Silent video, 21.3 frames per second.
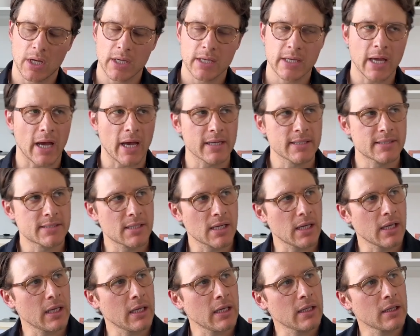Yeah, I'd
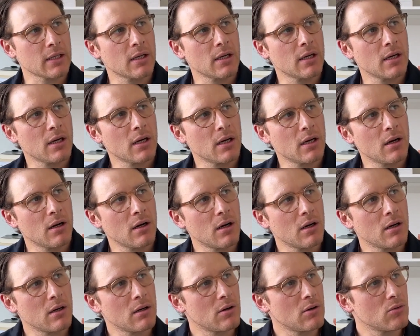say
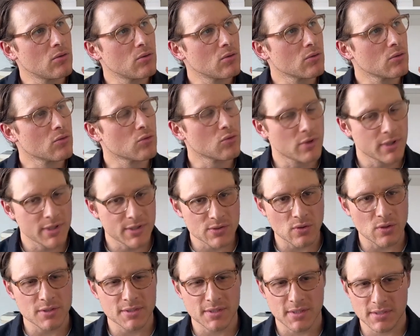
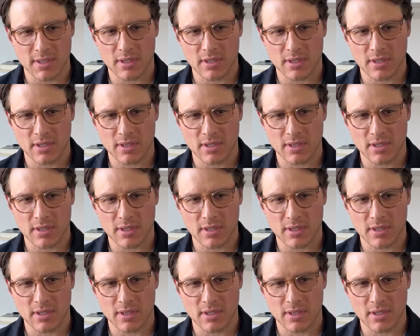resources and